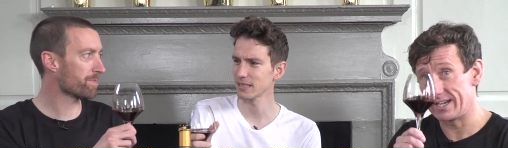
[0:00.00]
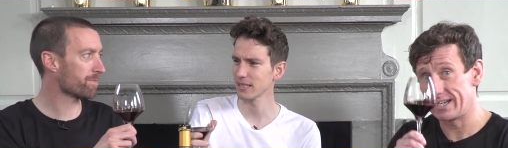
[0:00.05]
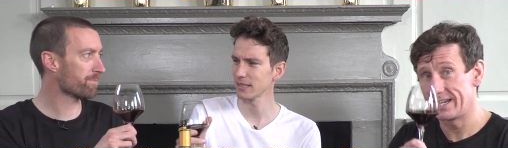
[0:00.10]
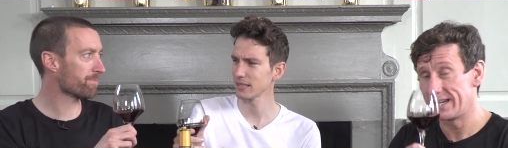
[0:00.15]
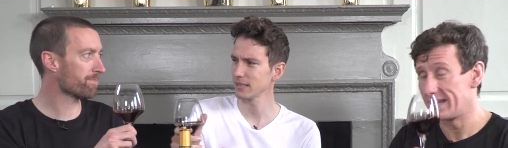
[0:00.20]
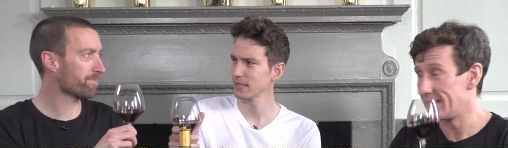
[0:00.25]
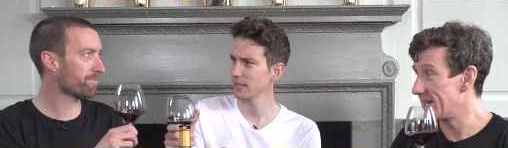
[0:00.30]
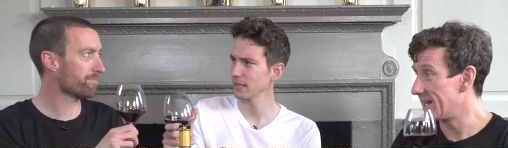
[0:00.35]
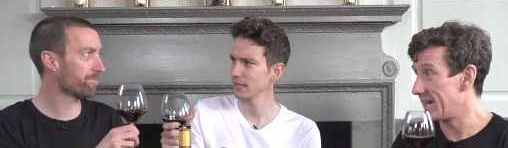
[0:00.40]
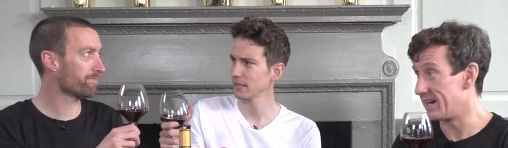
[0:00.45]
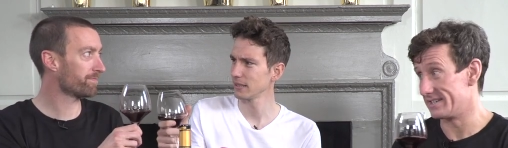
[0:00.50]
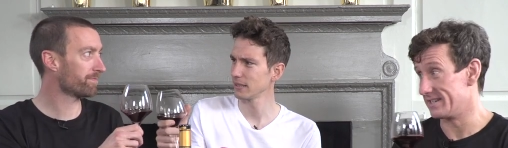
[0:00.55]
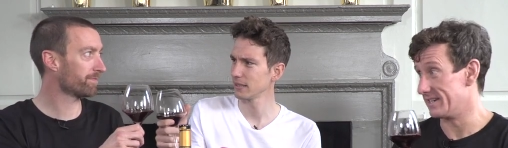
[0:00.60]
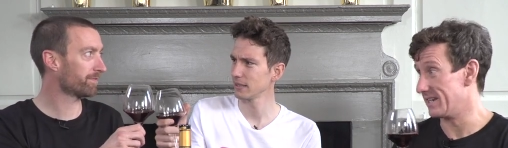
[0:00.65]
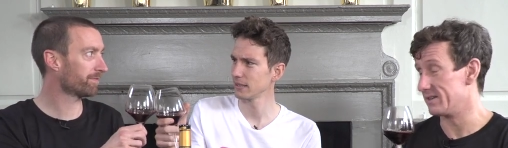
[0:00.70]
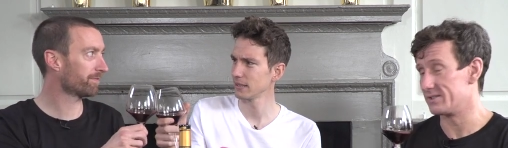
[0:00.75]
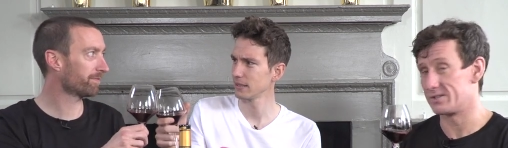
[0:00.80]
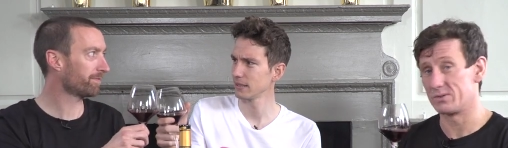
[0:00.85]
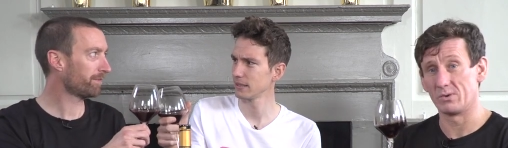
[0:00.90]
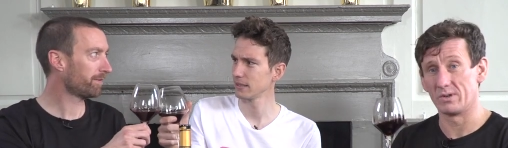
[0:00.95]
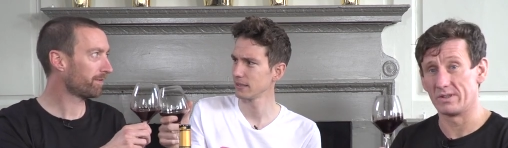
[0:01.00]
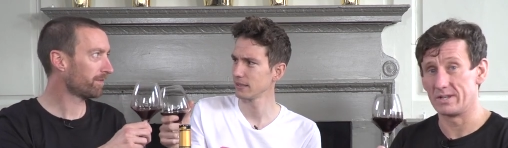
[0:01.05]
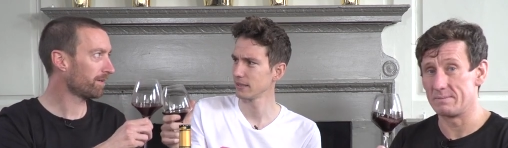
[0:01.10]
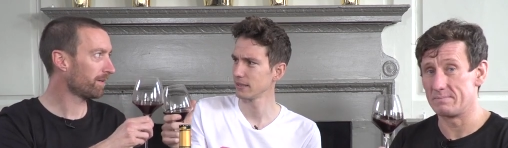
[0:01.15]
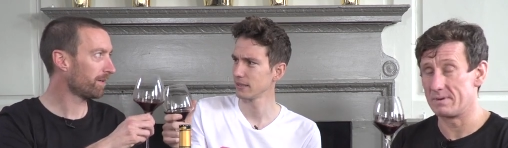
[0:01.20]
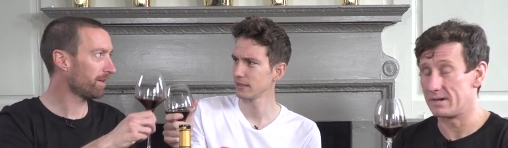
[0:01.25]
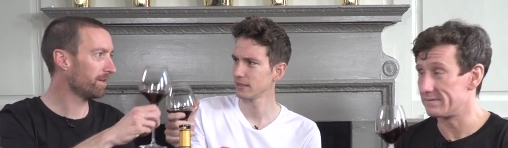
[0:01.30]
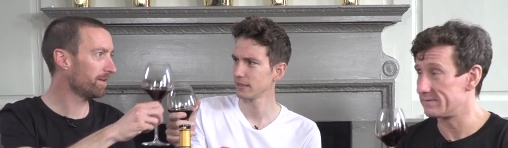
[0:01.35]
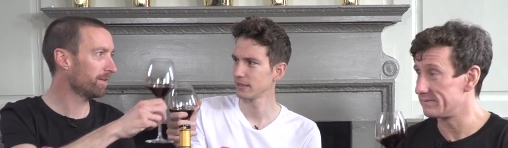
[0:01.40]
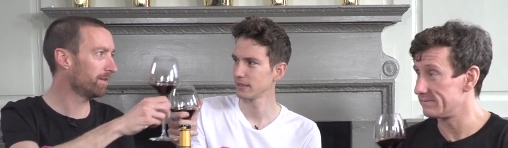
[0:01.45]
Speaker 1: Sante? I don't know, it's all of
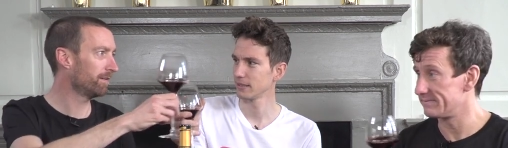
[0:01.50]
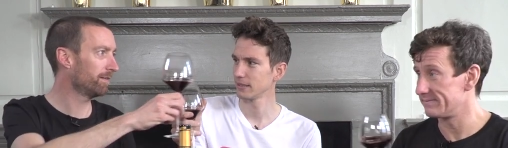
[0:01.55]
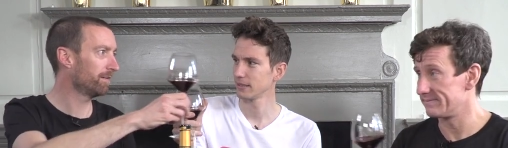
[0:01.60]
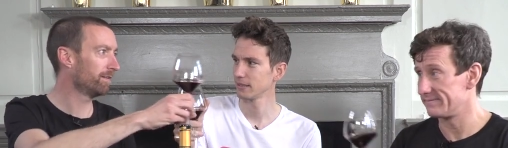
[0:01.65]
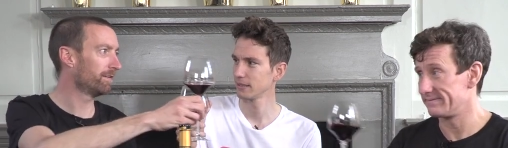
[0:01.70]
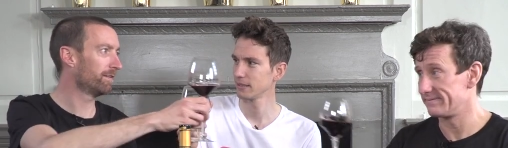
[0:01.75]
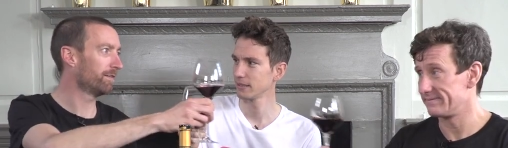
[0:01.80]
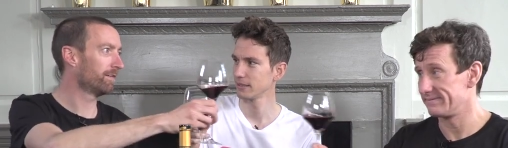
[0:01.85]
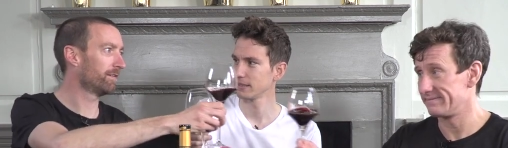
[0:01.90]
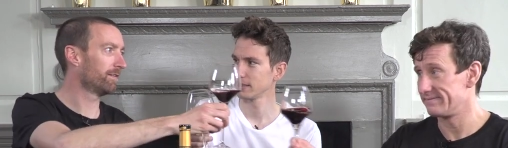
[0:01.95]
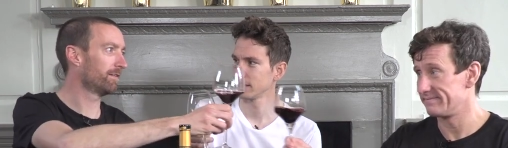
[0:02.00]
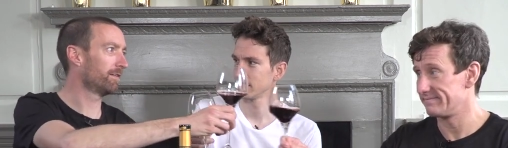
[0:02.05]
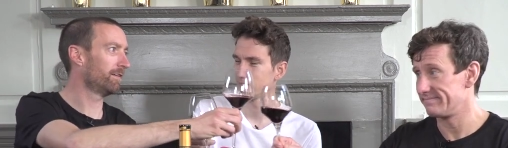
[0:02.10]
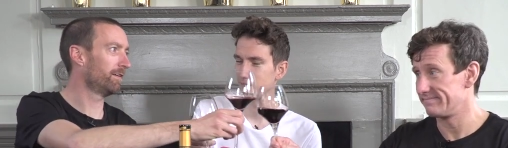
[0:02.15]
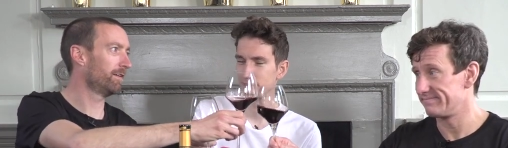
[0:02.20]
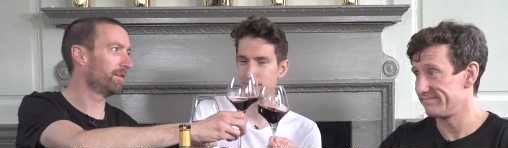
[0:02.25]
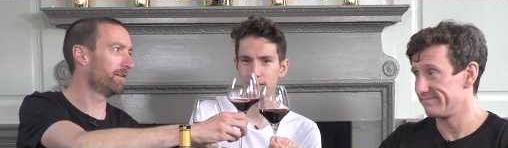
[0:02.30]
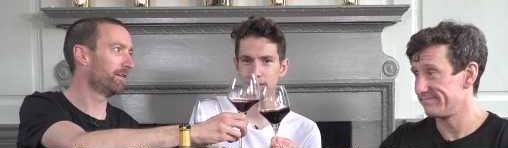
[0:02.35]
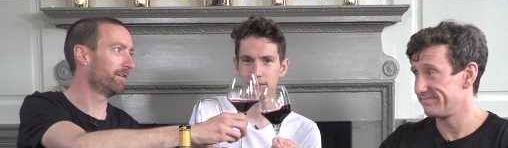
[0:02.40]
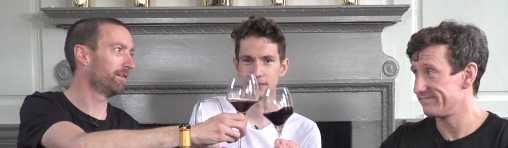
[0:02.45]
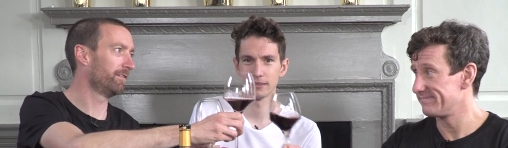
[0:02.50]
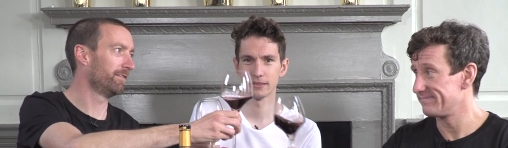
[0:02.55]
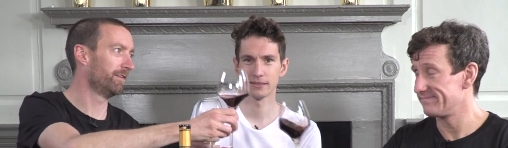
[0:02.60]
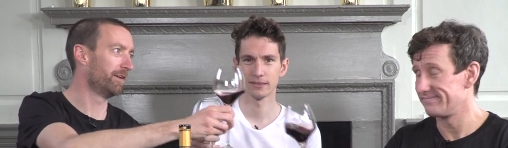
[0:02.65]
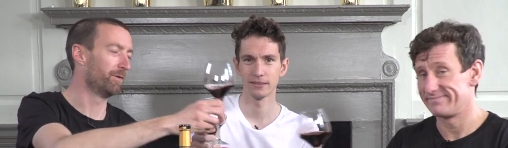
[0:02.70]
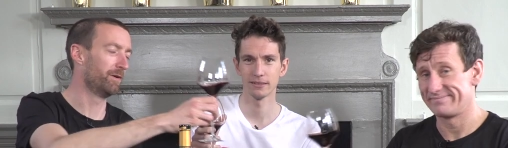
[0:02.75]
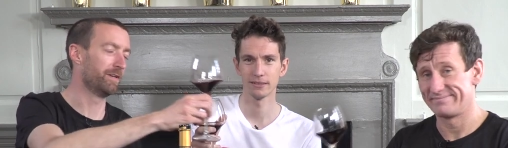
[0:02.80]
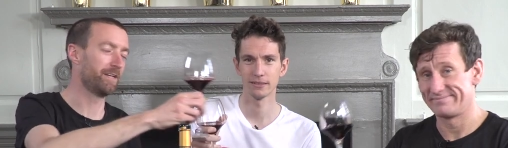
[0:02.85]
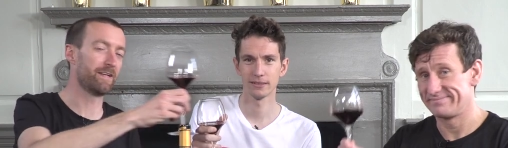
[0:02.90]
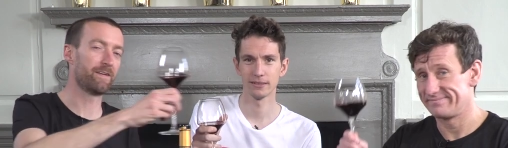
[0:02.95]
the above.
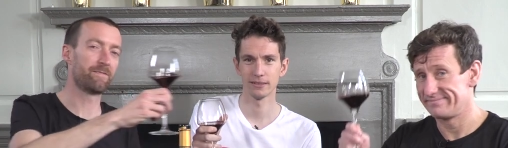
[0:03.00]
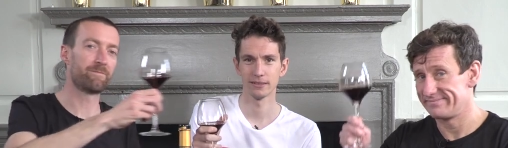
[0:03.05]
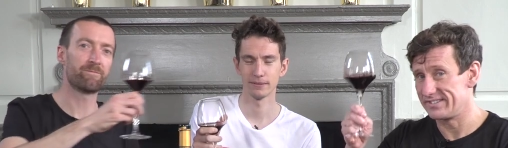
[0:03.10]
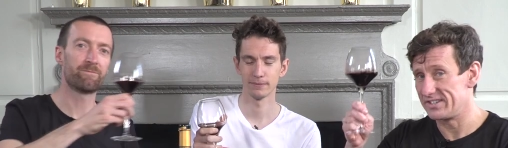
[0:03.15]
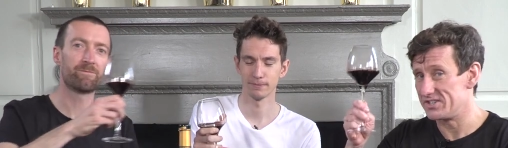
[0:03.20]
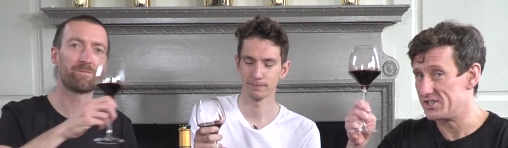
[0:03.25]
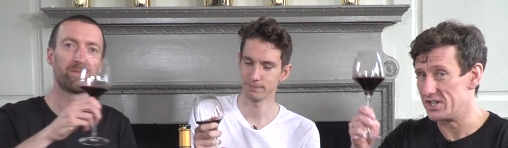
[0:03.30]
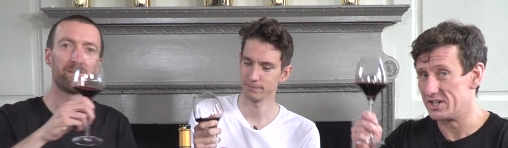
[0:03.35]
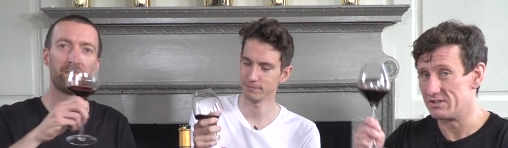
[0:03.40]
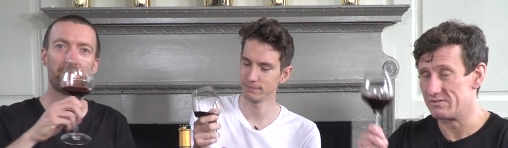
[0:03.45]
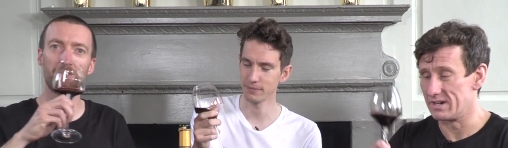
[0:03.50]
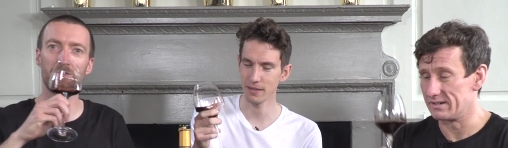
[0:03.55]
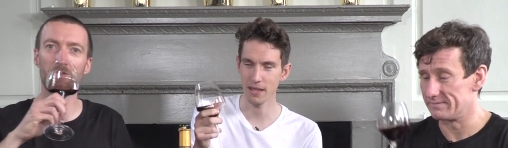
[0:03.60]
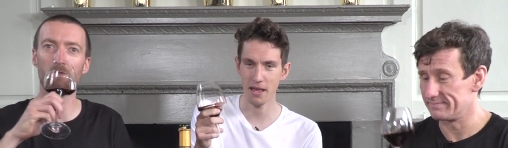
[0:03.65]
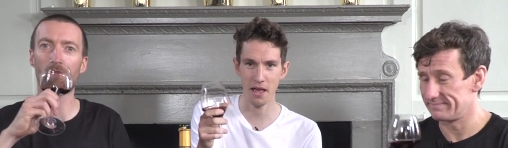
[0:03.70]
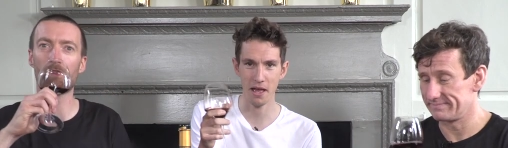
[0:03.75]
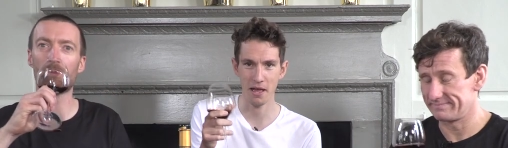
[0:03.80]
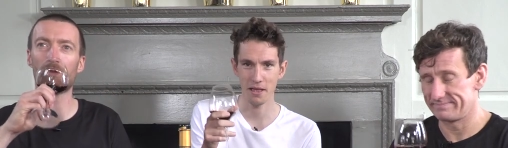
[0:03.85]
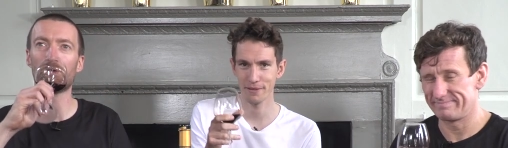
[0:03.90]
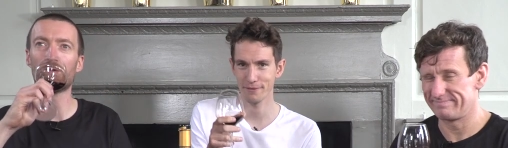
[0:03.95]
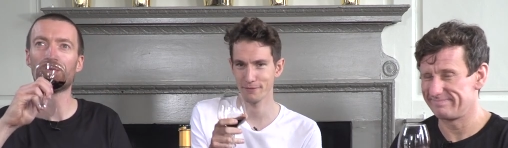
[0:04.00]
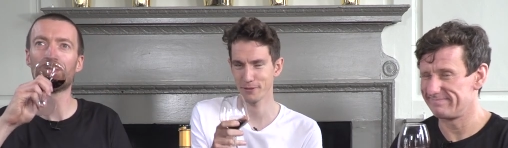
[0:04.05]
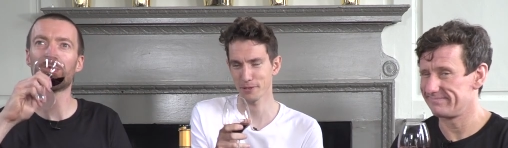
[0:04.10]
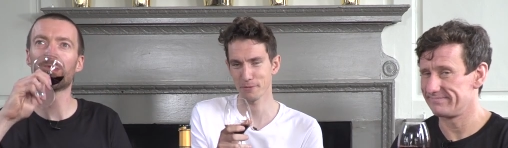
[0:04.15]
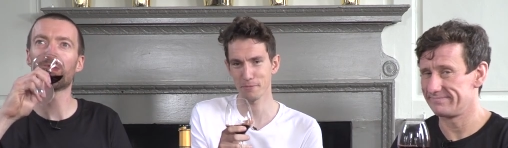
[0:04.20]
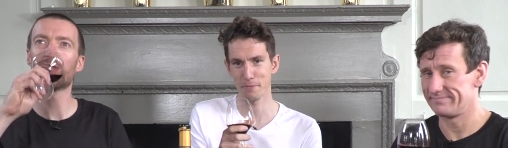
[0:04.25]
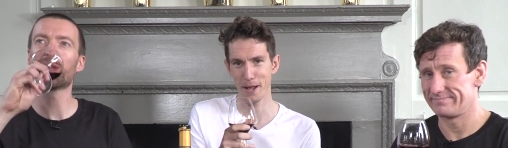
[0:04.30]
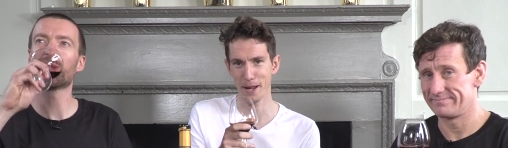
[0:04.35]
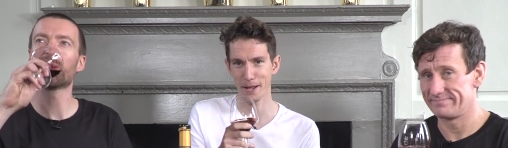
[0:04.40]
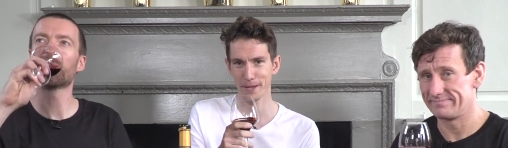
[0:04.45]
No idea. The Giro. Yeah,
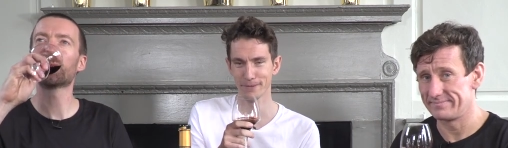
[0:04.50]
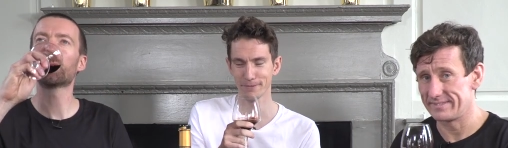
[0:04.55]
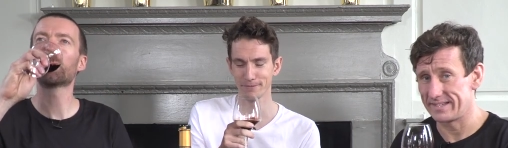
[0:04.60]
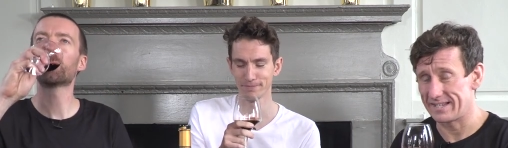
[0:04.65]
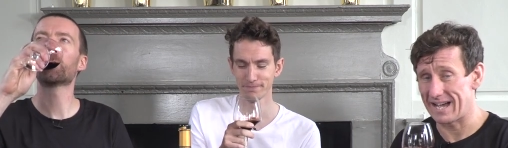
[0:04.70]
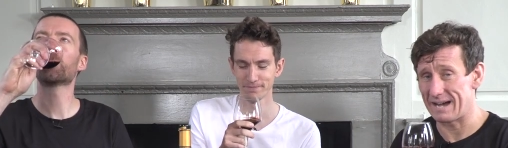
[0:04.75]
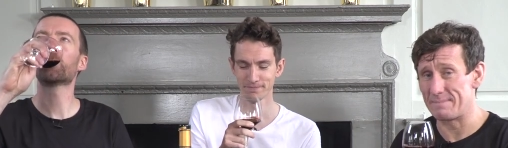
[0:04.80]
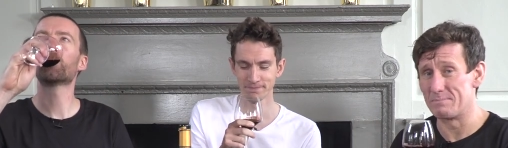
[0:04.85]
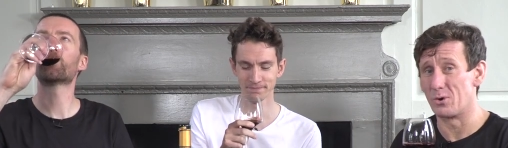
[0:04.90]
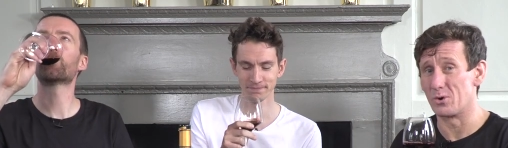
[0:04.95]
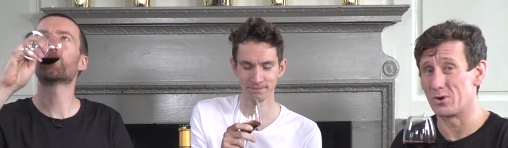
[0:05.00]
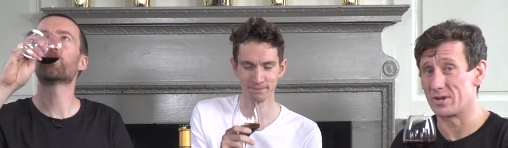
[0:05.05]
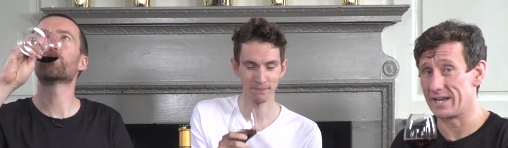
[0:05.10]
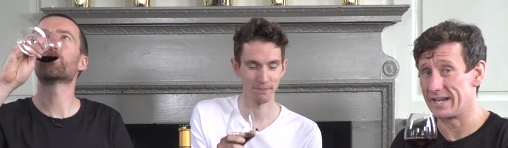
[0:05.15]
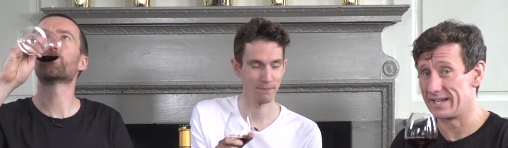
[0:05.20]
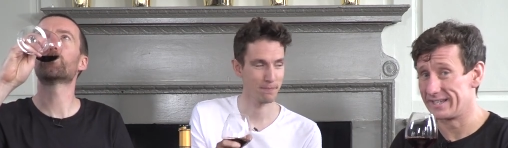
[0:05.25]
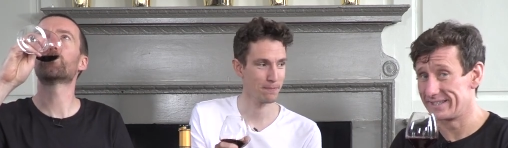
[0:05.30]
doesn't matter. Amore.